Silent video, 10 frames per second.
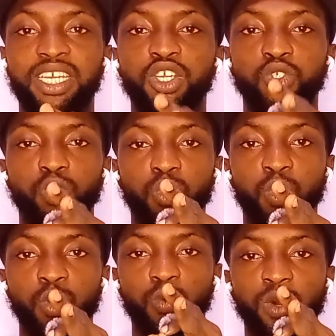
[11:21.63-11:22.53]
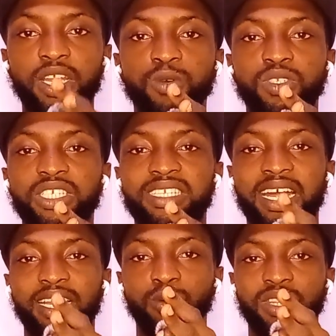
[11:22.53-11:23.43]
So what they will do is that
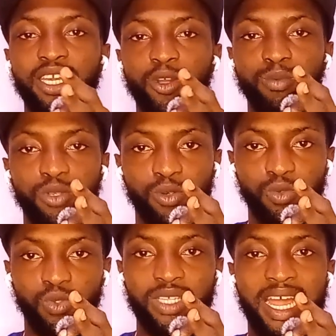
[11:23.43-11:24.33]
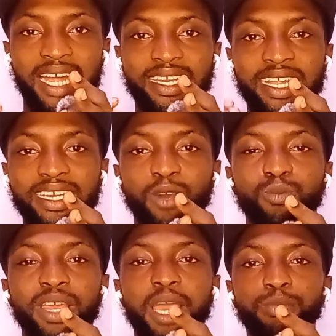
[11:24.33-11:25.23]
they will take up your goods, and then they will
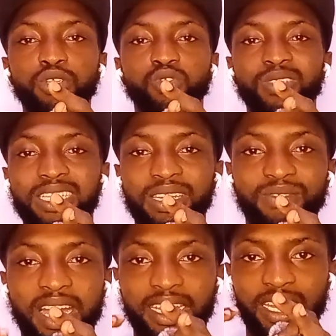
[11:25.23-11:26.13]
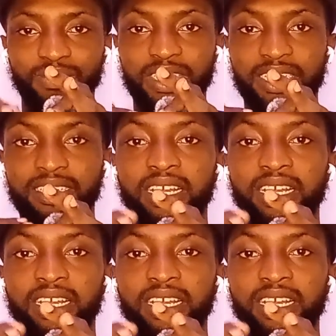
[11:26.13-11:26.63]
be helping you to deliver and everything.